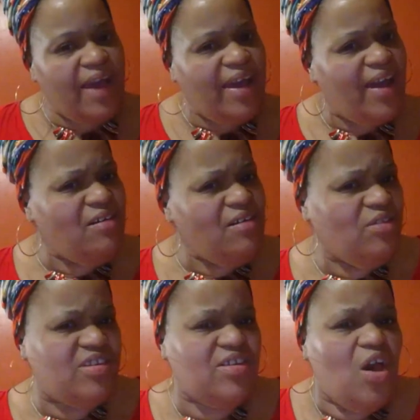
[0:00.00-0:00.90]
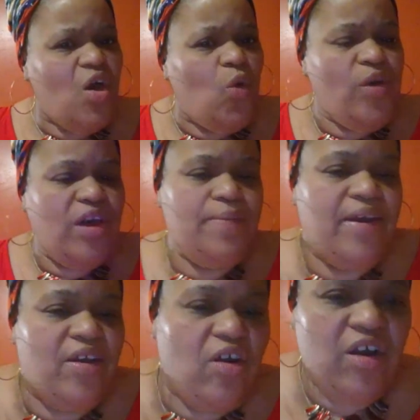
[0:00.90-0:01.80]
I don't know, sis. We can
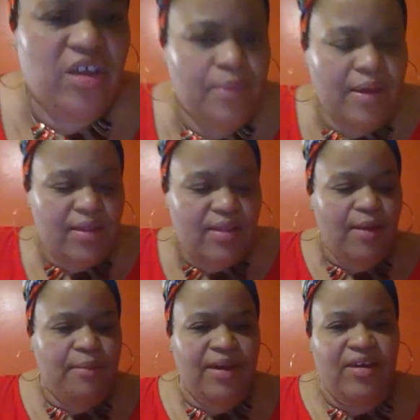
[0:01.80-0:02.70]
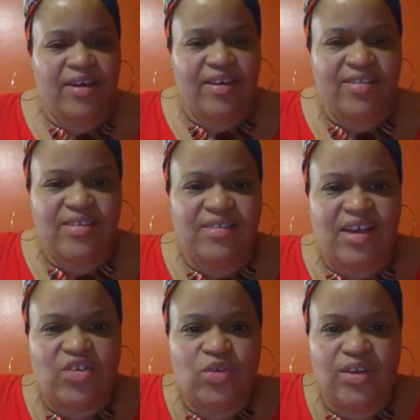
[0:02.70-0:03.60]
make an argument that Micah gets
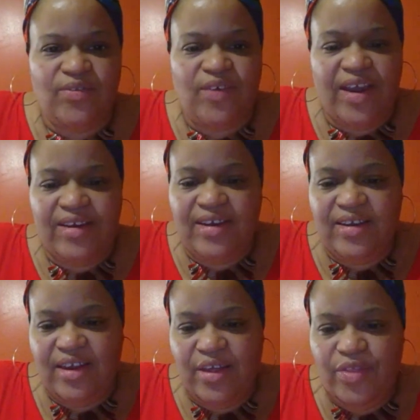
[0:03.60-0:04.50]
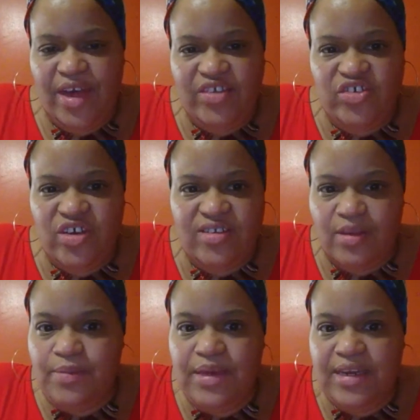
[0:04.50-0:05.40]
sexually violated and that she gets
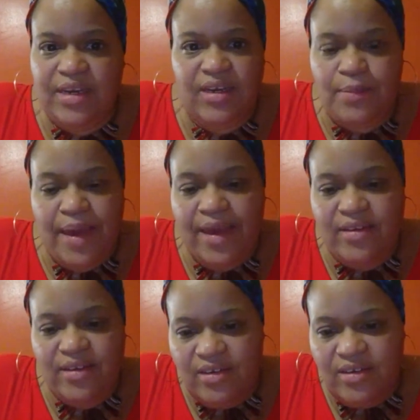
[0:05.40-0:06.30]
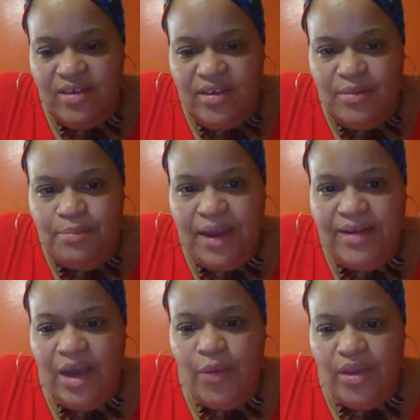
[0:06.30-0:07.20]
immediately abandoned by
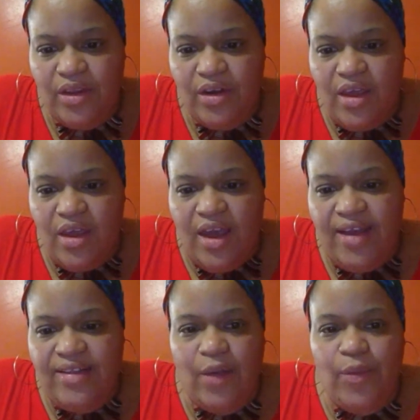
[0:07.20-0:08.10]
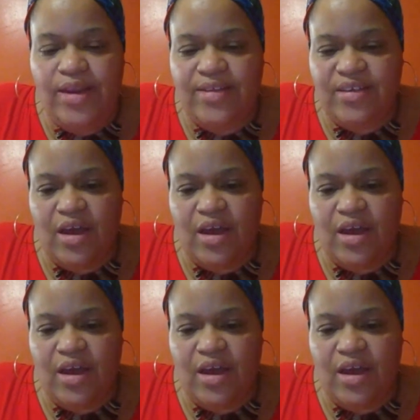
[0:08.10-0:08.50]
David, and David doesn't